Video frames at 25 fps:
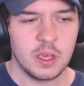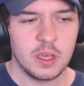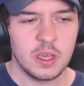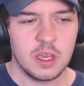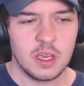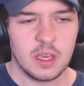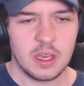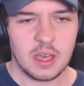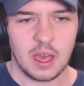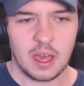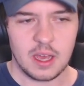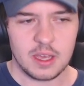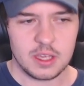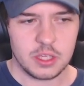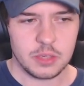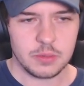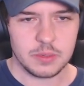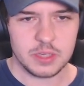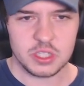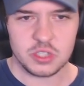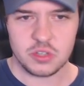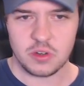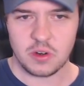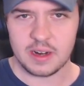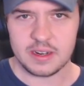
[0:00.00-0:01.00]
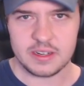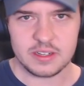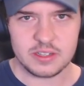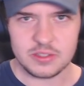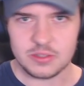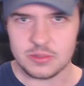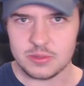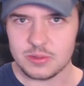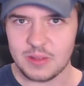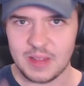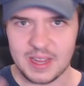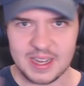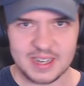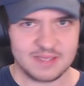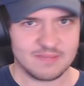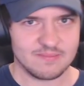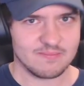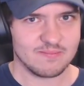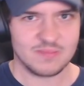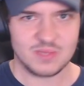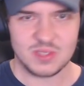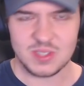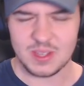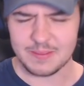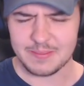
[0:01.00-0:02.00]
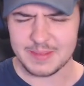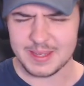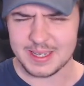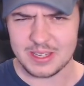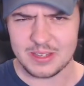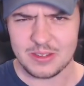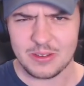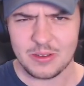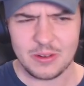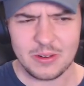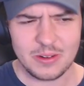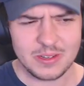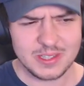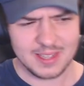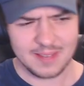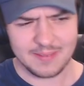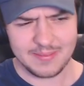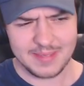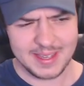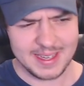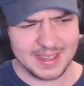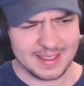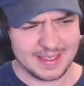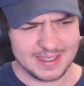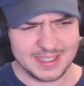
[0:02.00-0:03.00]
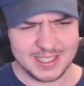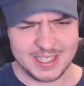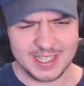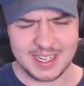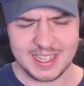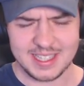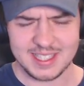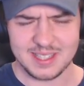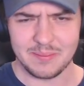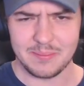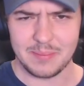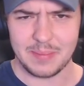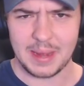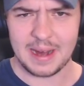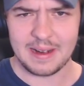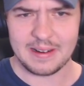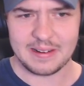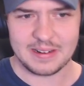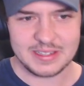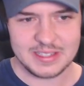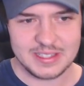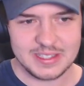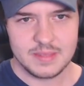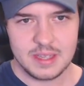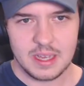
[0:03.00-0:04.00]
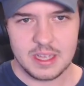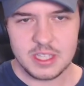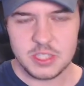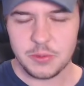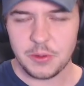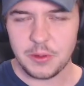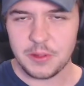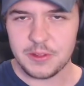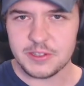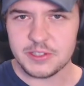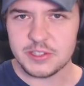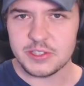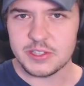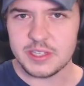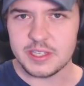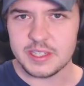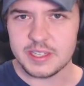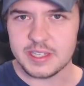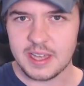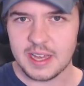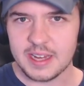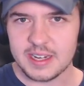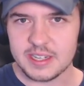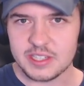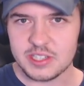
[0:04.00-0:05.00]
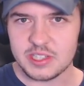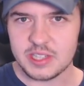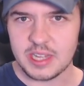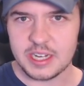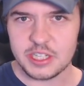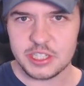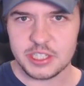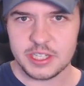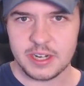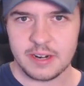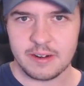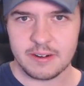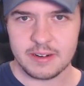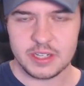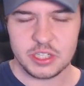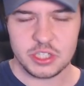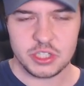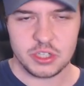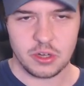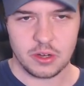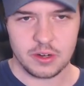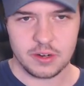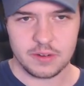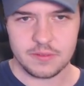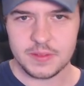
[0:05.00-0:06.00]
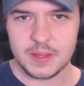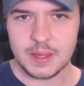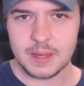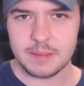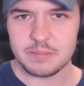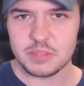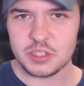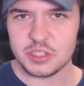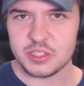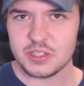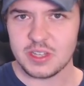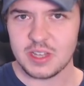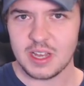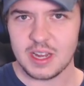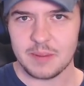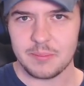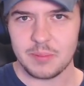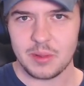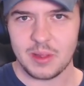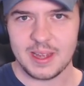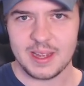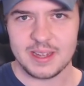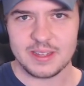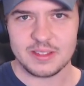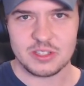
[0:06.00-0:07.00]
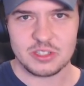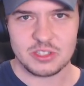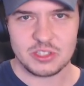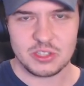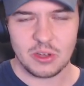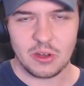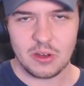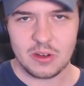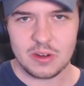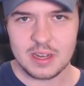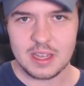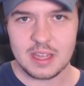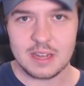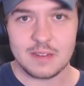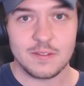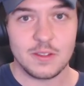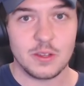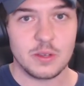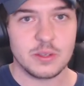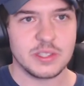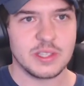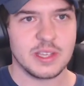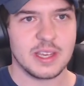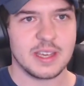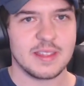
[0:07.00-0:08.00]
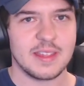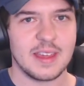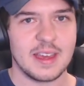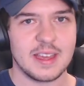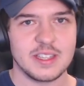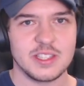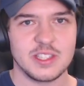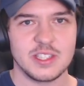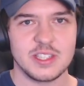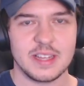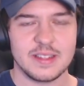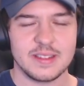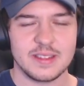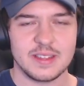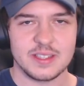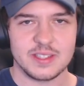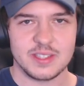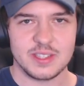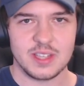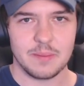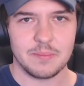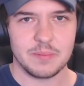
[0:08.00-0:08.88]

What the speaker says: Yui trying to do like something cute or something, and then she gets embarrassed, as well as the kind of stationary shot of them just kind of playing the song. It feels like they set this up